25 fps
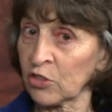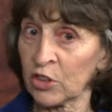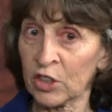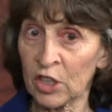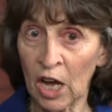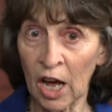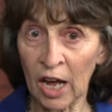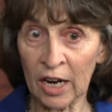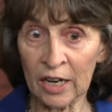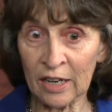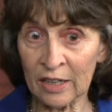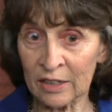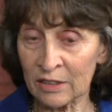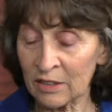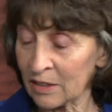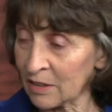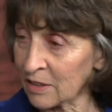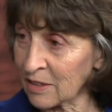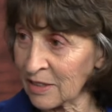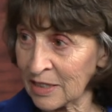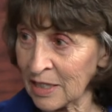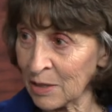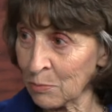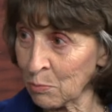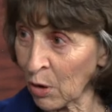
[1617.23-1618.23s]
You got to
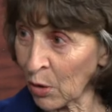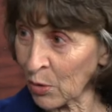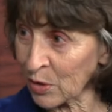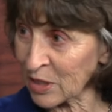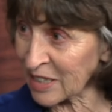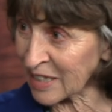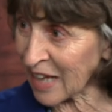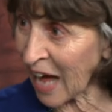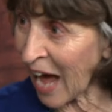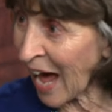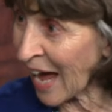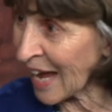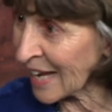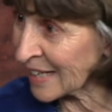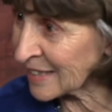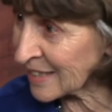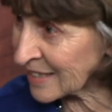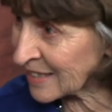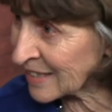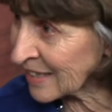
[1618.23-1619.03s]
see both sides.